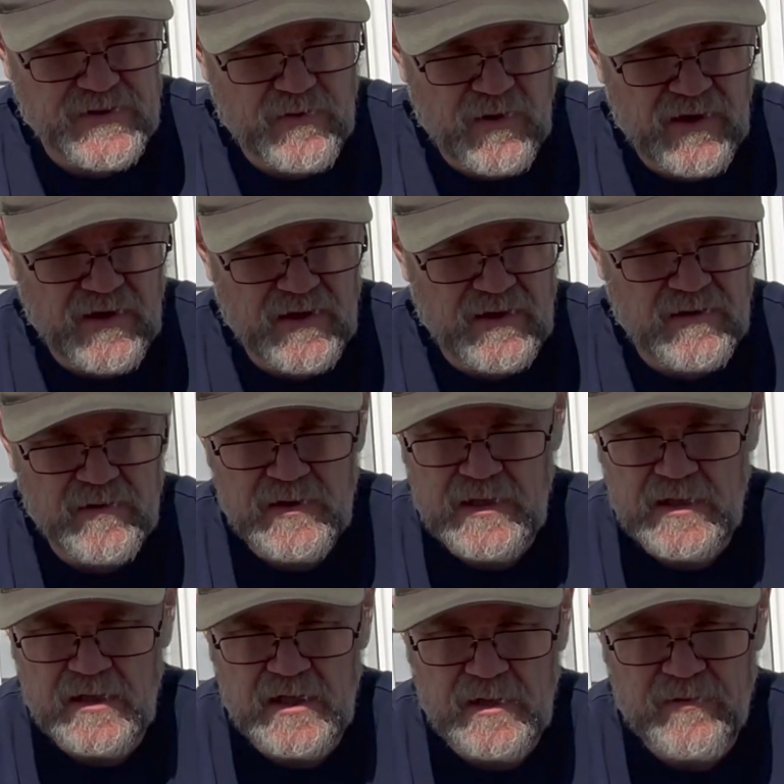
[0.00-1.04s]
with
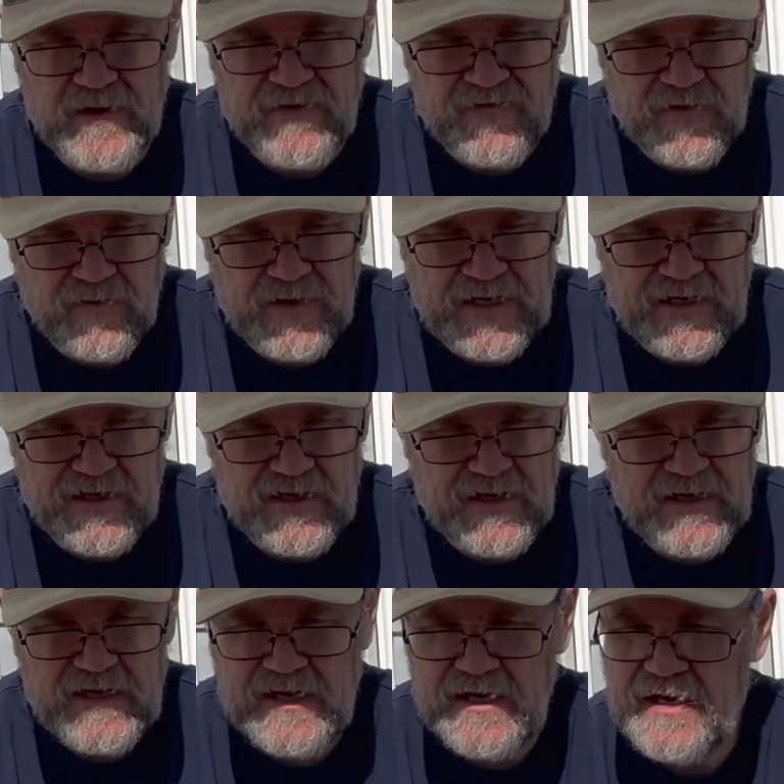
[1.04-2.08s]
a little bit of a wind.
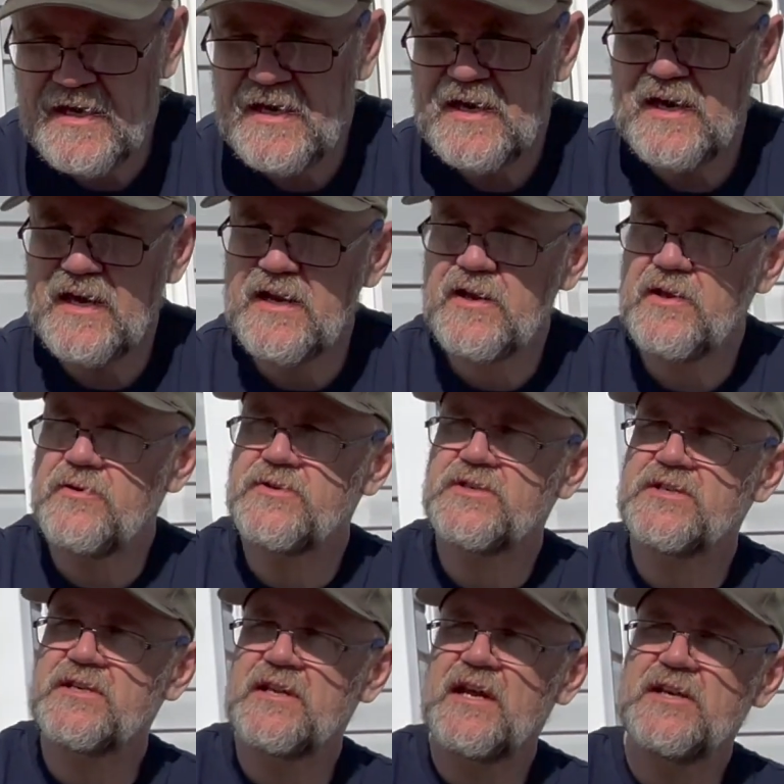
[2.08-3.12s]
And it
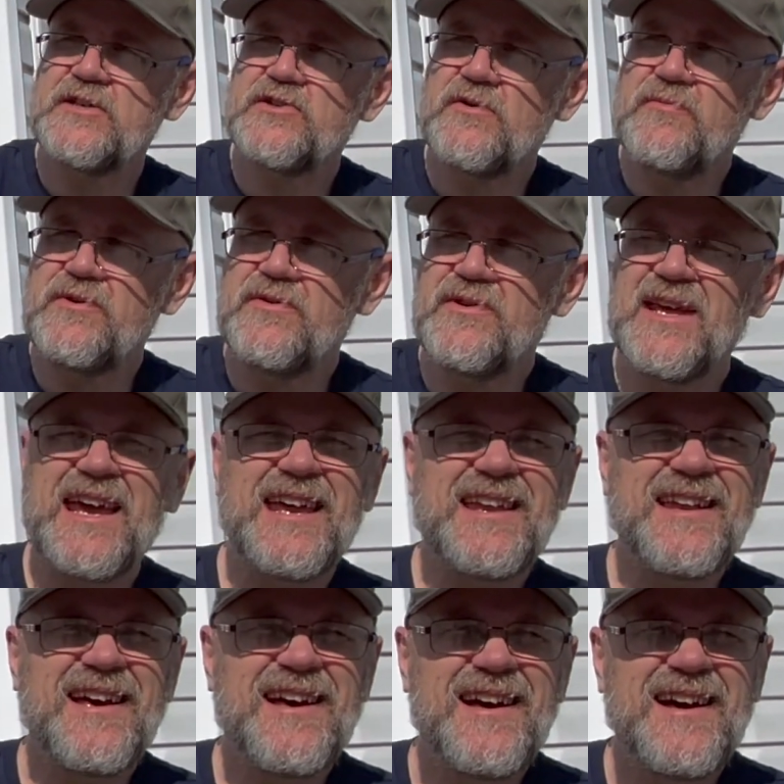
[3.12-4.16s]
uses an
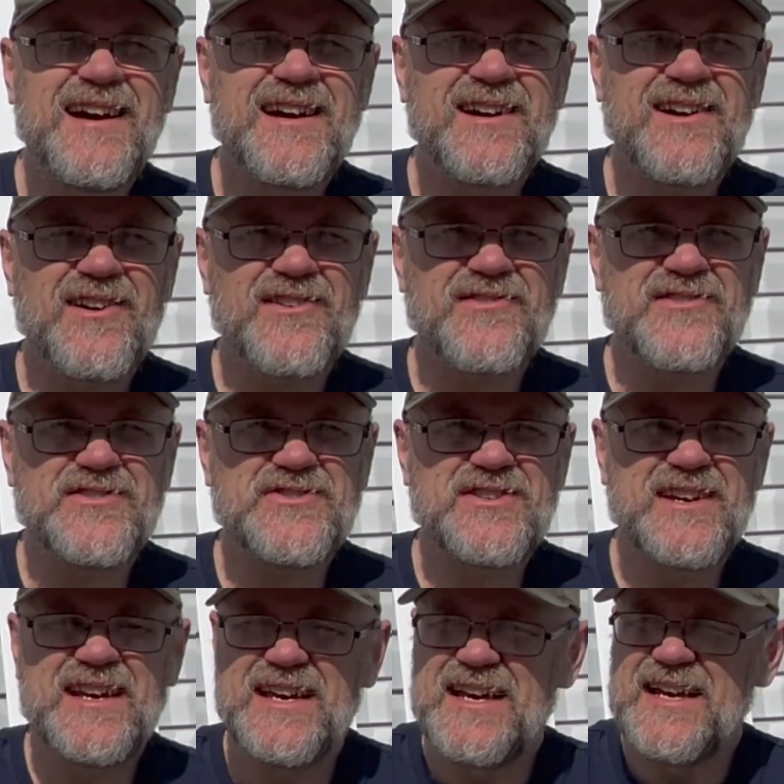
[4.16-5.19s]
isobutane cartridge.
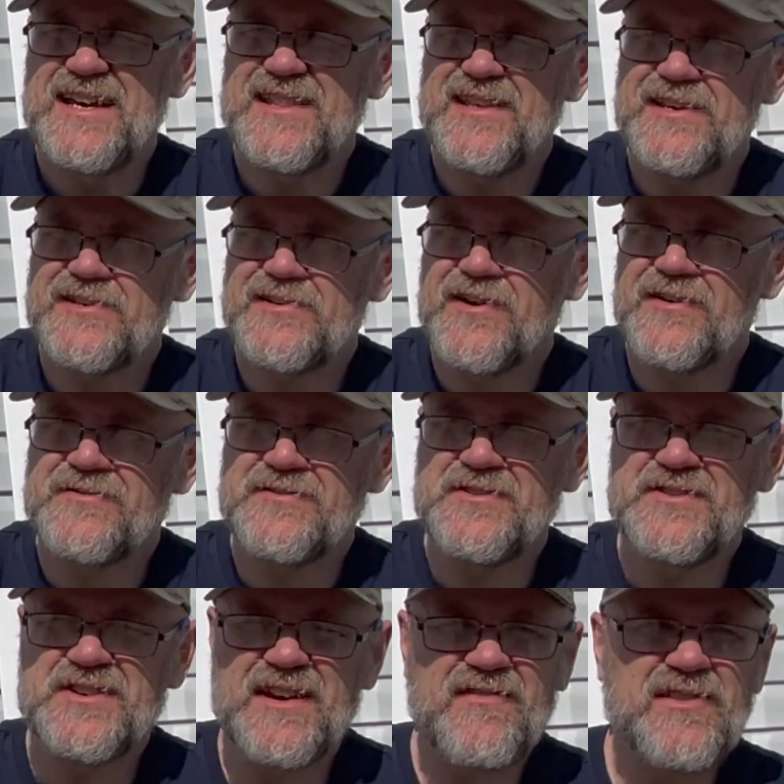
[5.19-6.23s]
These
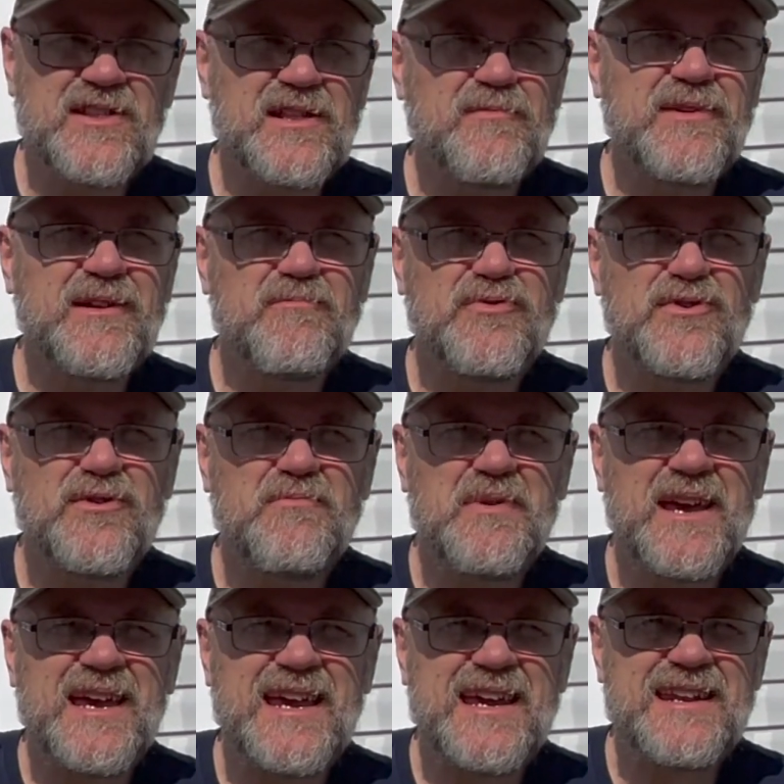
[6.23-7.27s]
cartridges have a little bit of
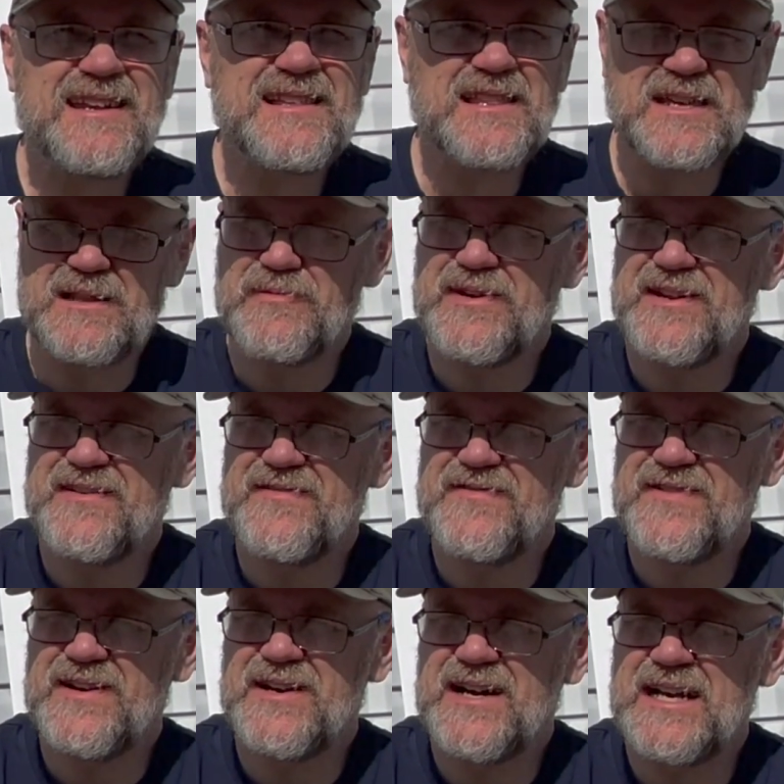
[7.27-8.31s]
propane, a little bit of
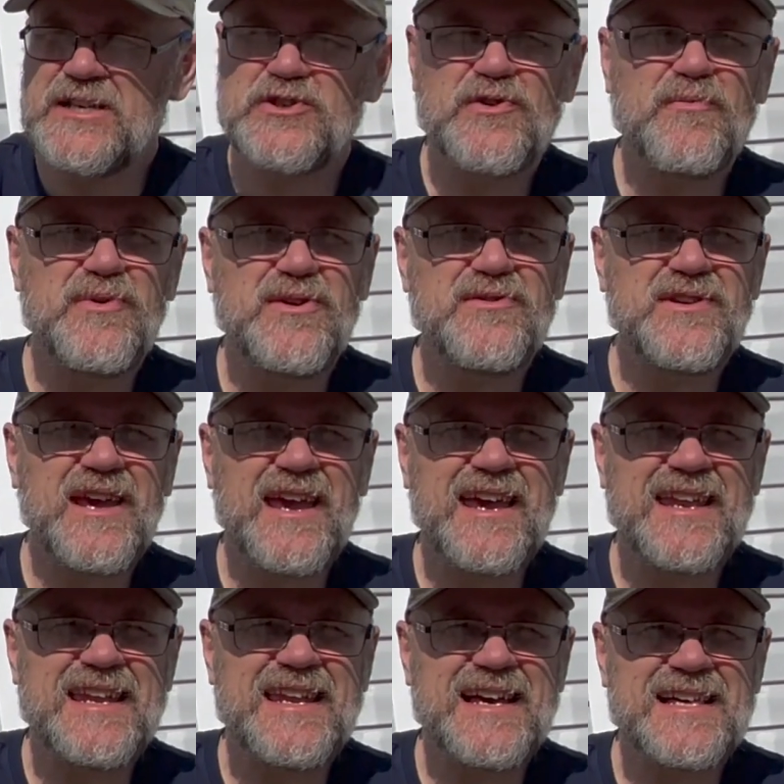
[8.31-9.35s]

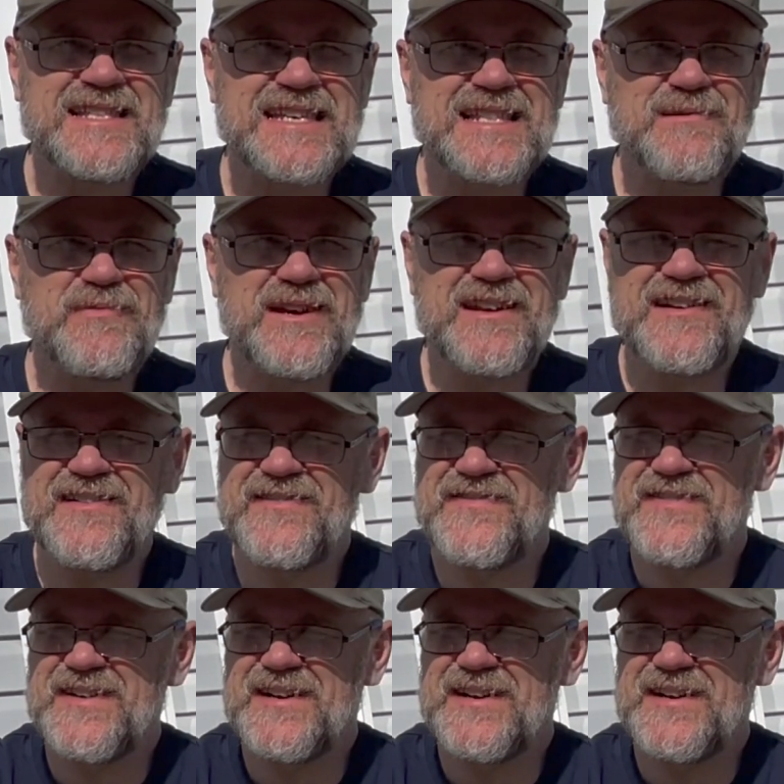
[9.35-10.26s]
isobutane, a little bit of